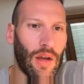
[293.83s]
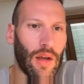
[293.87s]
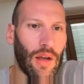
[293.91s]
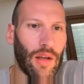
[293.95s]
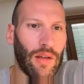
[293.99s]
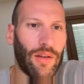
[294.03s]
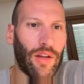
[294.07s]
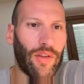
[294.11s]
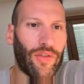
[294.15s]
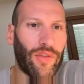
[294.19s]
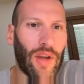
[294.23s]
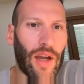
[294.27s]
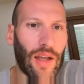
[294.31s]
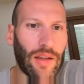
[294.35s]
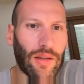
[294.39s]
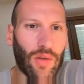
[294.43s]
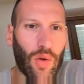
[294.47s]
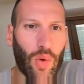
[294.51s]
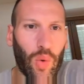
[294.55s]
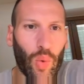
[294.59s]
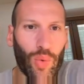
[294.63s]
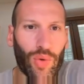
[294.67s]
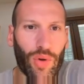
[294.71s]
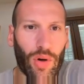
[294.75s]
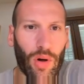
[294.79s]
The
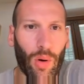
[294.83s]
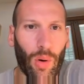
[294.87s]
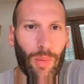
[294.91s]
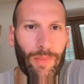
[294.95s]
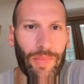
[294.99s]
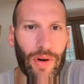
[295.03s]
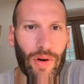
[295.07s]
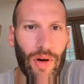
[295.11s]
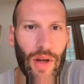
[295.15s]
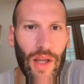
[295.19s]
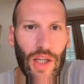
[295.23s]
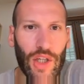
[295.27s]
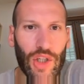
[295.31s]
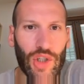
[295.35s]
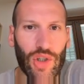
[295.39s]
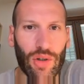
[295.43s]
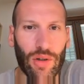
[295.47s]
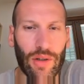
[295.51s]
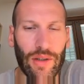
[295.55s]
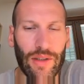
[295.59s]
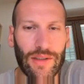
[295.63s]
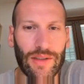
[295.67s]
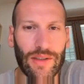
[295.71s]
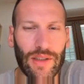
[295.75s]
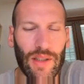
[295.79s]
setCoder
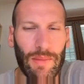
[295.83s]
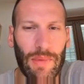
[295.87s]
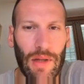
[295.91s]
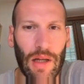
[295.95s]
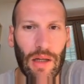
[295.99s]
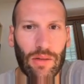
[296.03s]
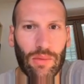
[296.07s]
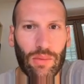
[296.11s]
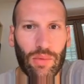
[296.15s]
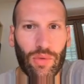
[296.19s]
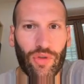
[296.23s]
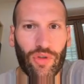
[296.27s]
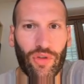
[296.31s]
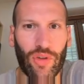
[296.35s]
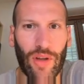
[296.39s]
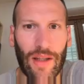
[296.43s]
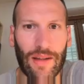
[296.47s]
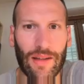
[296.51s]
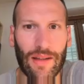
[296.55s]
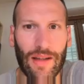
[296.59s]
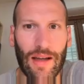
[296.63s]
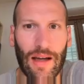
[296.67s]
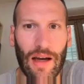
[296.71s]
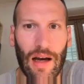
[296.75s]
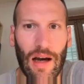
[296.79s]
operation is similar to
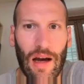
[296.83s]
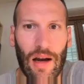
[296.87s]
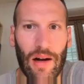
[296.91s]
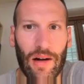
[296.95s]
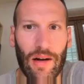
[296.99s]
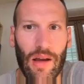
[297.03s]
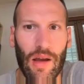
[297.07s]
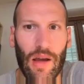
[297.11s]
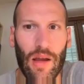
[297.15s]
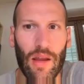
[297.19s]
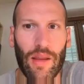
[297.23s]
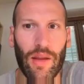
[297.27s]
setCar.